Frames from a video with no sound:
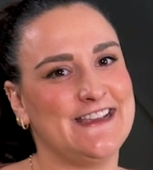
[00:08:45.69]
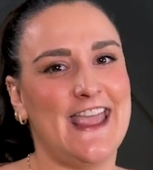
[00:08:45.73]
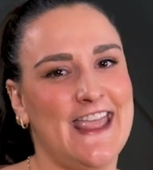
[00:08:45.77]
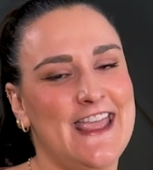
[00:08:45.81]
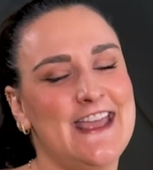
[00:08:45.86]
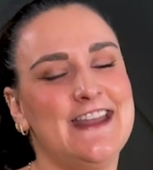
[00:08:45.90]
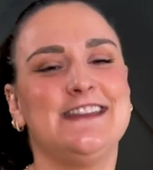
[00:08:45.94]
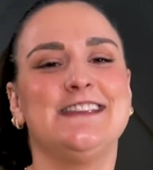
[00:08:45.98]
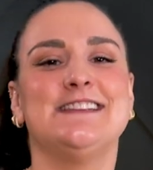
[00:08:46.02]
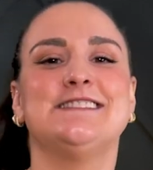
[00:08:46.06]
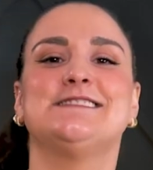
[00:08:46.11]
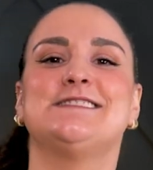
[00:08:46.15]

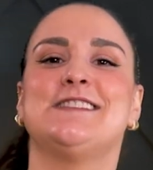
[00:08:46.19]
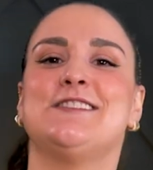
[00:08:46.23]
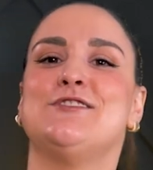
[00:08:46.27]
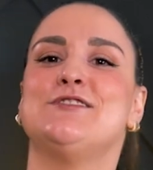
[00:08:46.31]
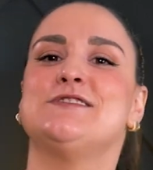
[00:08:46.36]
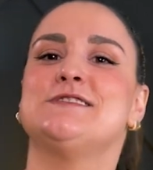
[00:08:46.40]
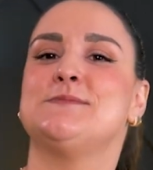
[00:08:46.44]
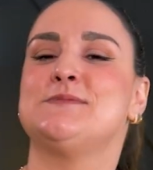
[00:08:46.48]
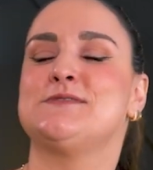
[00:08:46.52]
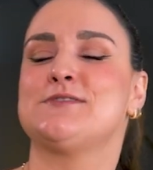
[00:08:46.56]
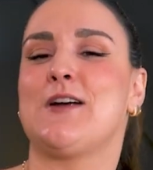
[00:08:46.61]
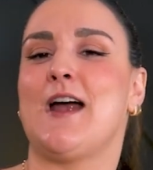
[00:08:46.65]
and consider
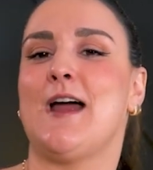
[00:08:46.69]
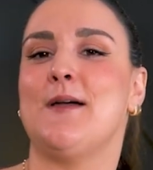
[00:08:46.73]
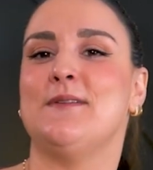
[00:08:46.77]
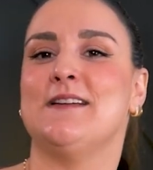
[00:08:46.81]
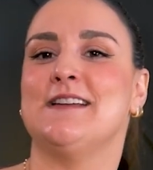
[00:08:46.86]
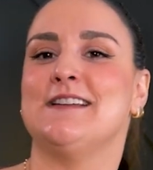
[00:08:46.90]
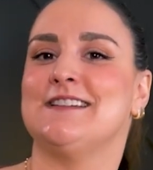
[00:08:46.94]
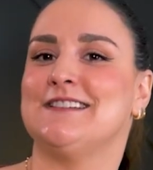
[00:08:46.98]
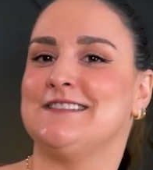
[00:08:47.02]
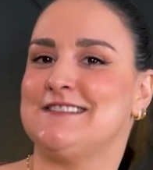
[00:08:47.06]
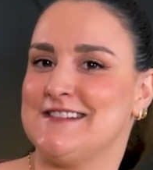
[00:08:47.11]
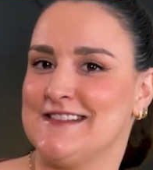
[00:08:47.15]

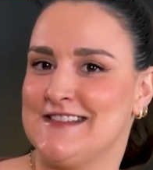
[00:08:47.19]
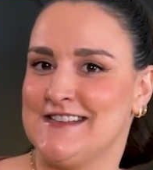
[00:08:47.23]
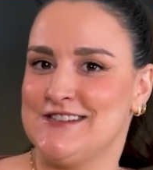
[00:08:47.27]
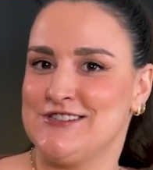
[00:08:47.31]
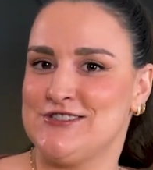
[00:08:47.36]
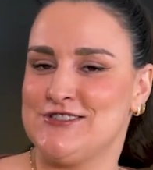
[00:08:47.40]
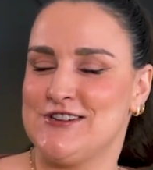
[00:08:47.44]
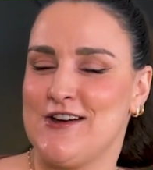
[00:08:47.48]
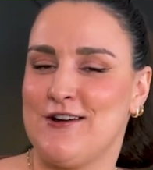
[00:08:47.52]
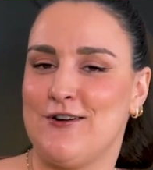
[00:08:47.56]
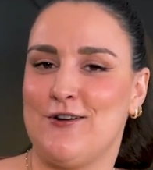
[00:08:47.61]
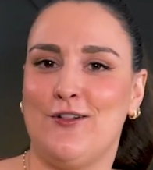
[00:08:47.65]
subscribing to this
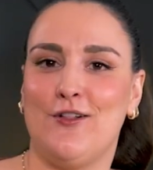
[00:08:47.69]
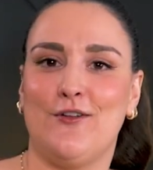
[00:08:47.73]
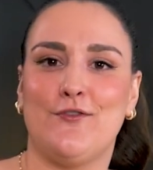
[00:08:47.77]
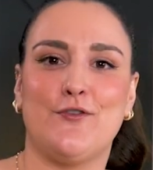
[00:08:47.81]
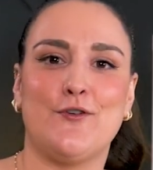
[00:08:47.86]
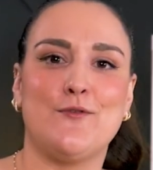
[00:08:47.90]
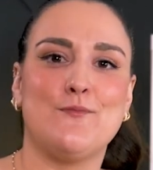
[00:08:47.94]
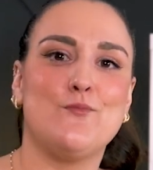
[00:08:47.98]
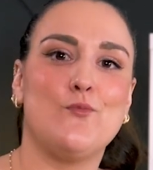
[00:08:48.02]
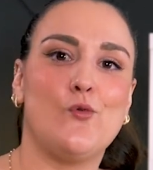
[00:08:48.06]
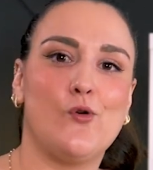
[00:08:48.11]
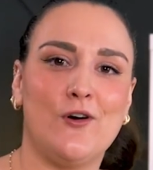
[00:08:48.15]
channel
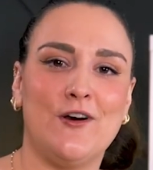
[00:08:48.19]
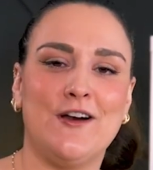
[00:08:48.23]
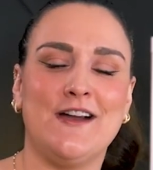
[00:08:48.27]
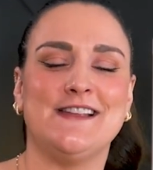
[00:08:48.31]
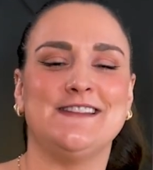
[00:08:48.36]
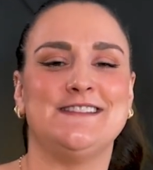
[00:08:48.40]
for more